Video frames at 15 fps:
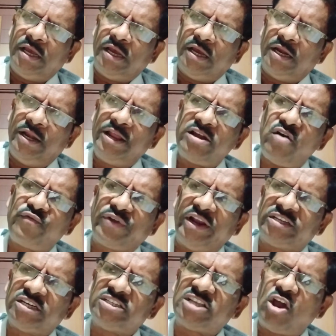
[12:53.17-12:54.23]
League of
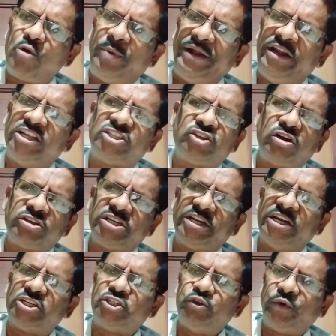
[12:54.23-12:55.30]
Nations have been discharging
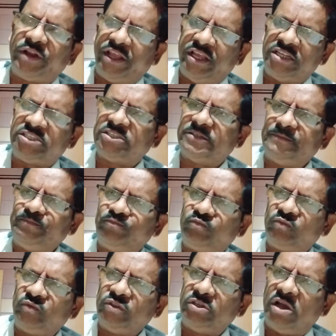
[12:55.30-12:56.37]
its duties
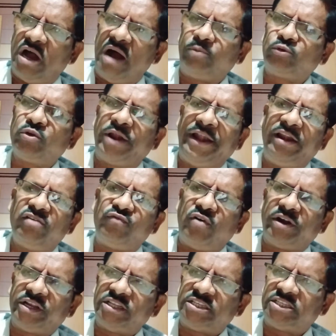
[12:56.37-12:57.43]
up to
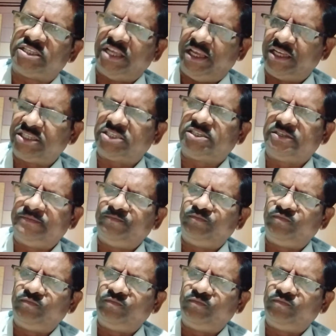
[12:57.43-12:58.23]
1946